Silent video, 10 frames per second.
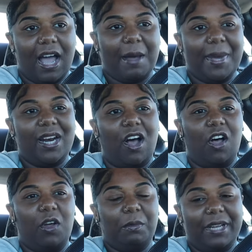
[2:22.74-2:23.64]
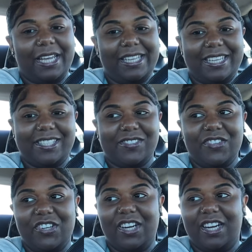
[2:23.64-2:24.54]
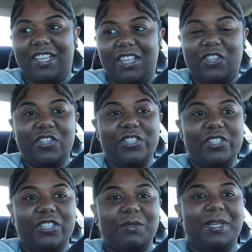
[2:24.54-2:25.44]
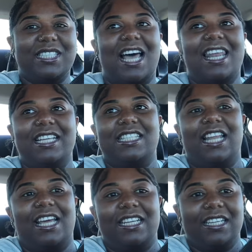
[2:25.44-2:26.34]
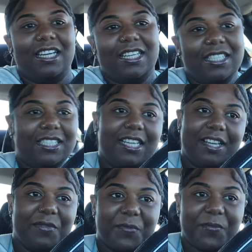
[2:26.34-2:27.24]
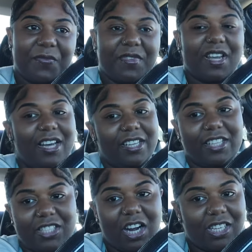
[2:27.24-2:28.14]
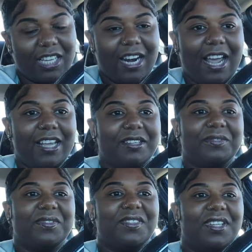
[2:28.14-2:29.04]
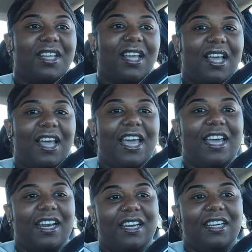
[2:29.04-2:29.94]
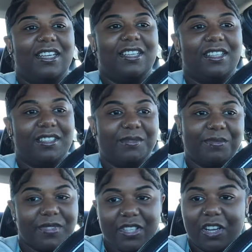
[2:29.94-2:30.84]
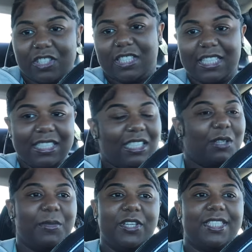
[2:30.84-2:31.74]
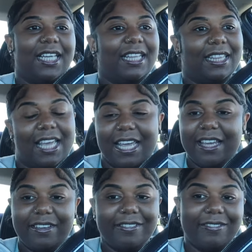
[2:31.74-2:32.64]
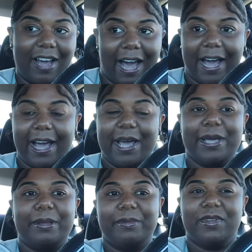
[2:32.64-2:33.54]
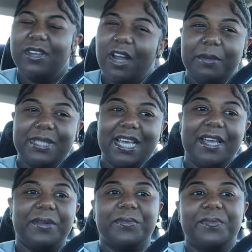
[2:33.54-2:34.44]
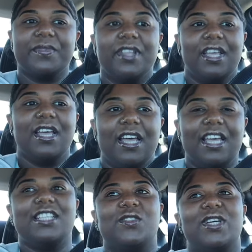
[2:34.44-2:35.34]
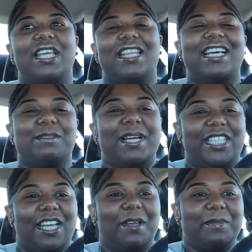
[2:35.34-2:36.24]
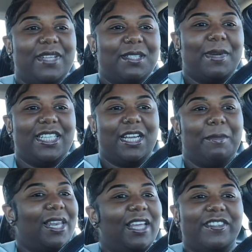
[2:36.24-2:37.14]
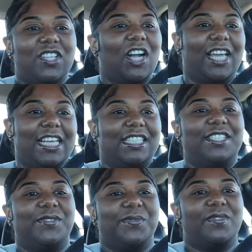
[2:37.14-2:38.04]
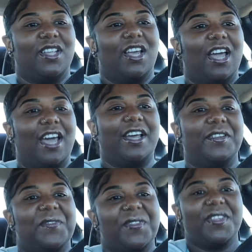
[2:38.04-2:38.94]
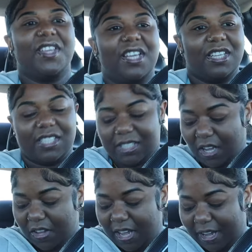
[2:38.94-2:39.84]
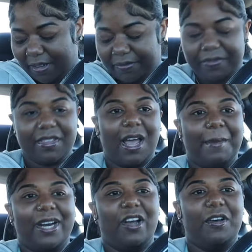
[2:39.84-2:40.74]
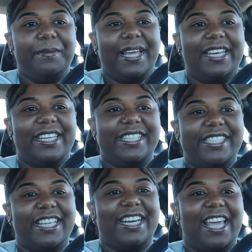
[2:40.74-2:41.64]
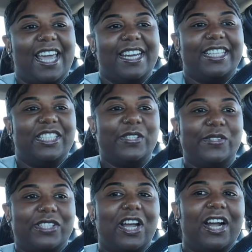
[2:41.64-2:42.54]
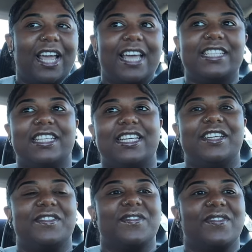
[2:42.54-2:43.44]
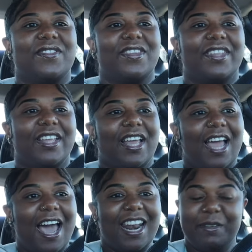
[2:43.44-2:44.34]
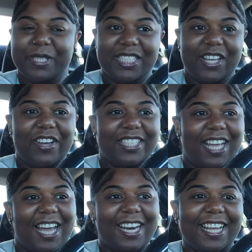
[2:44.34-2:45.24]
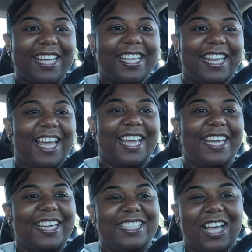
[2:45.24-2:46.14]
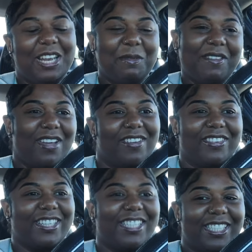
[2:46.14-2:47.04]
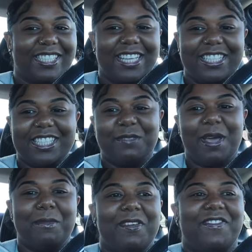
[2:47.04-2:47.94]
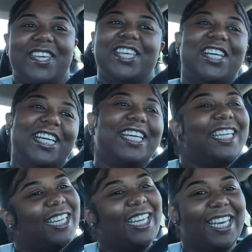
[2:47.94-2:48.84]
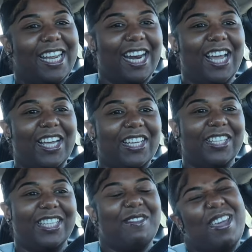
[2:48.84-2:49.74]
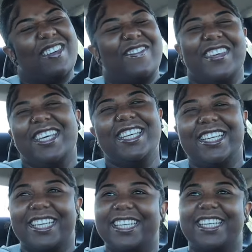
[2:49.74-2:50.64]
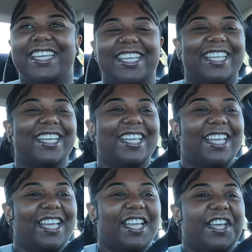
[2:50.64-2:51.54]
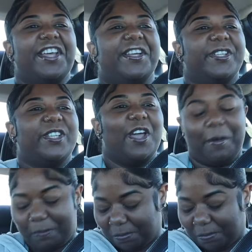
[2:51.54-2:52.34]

I made a whole playlist for the cruise because I like to like sit under the stars at night and uh you know, just listen to some music, think, vibe, you know what I'm saying? It's really, that's my jam. That's my jam. I love stargazing. Okay. So, yeah, I made a whole playlist dedicated to stargazing. And I'm just so excited. Like, it's all of my favorites that just make me feel good. You know, they make you feel good. So, yeah.